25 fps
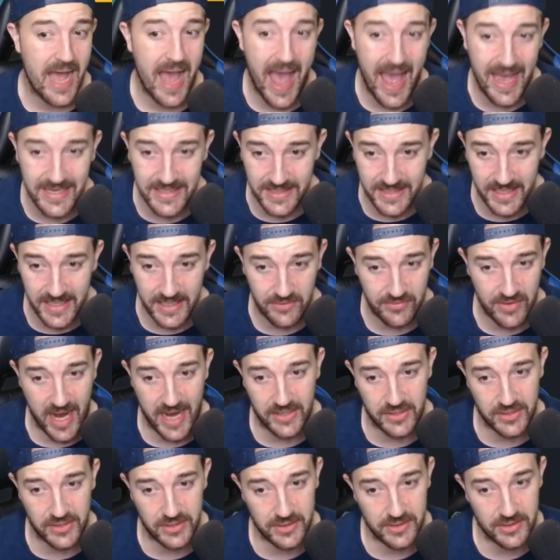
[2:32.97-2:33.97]
86
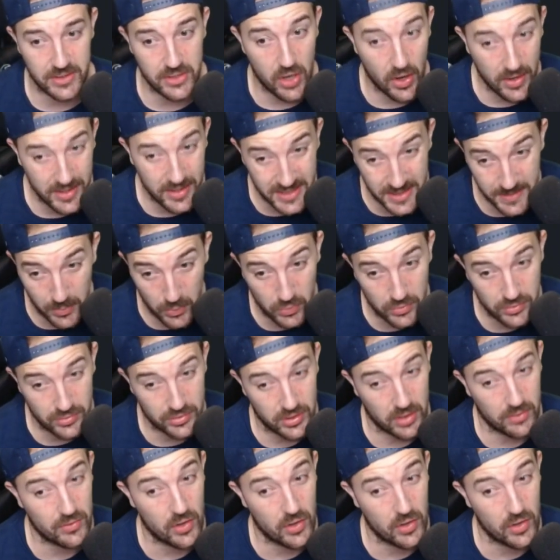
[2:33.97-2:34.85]
reactions, 90 ball control,